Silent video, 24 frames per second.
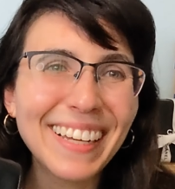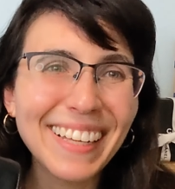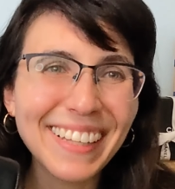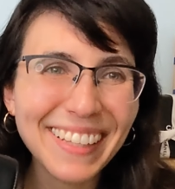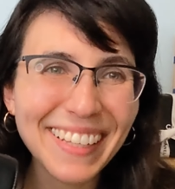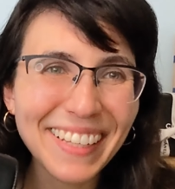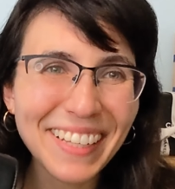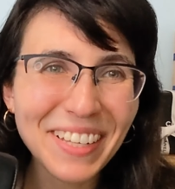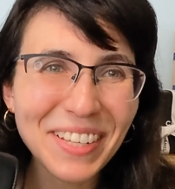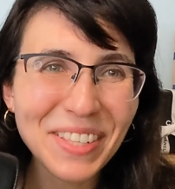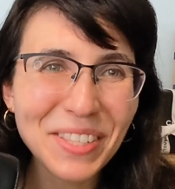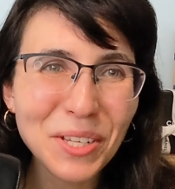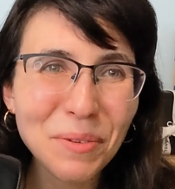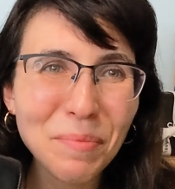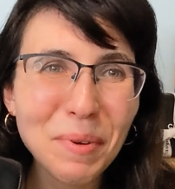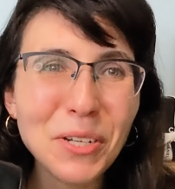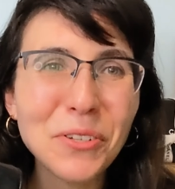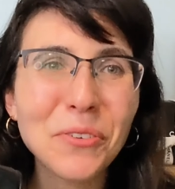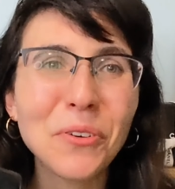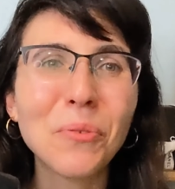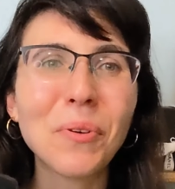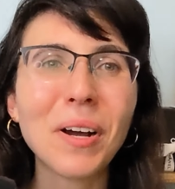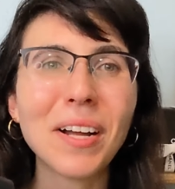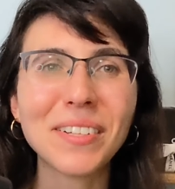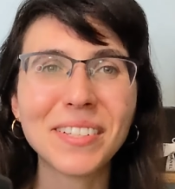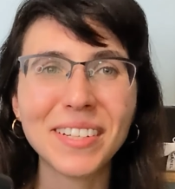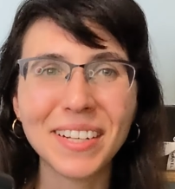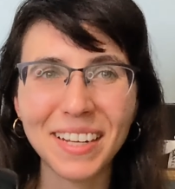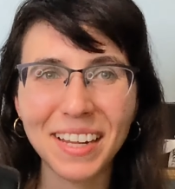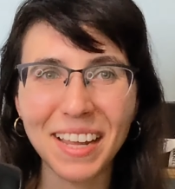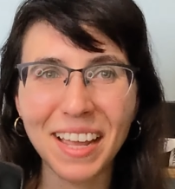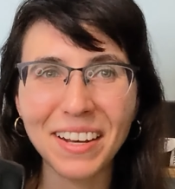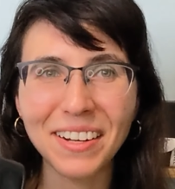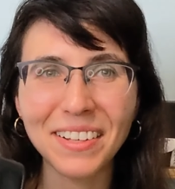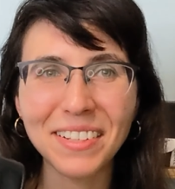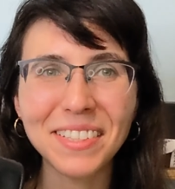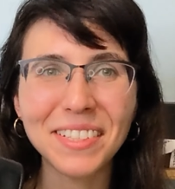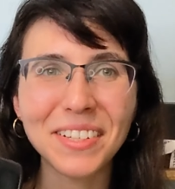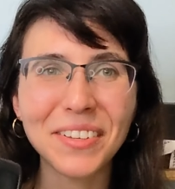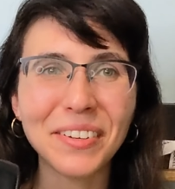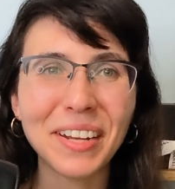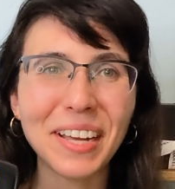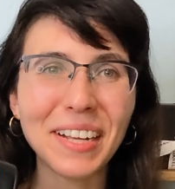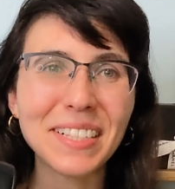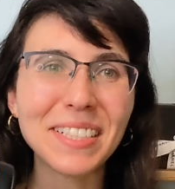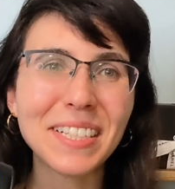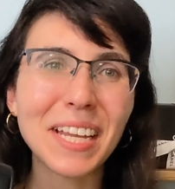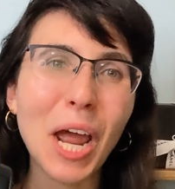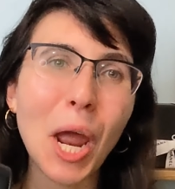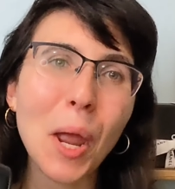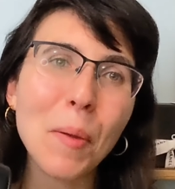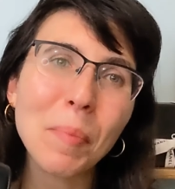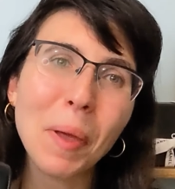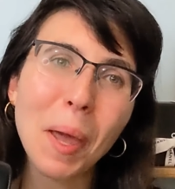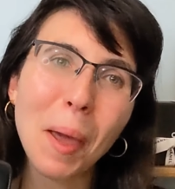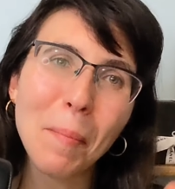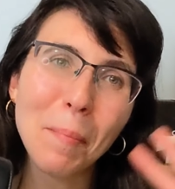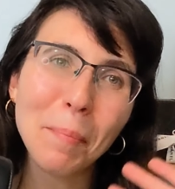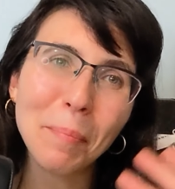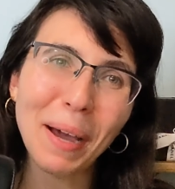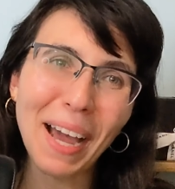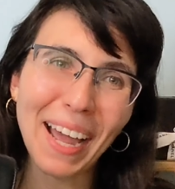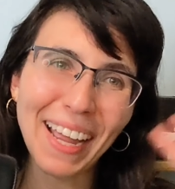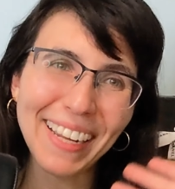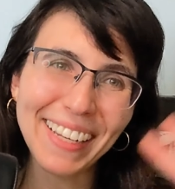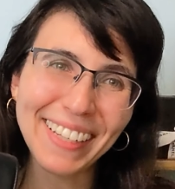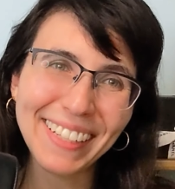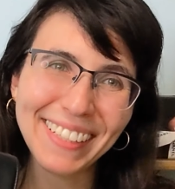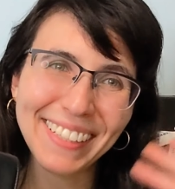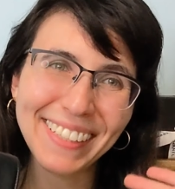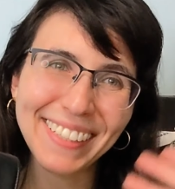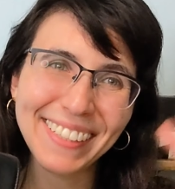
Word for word: Thank you so much for watching and I'll see you next time. Bye.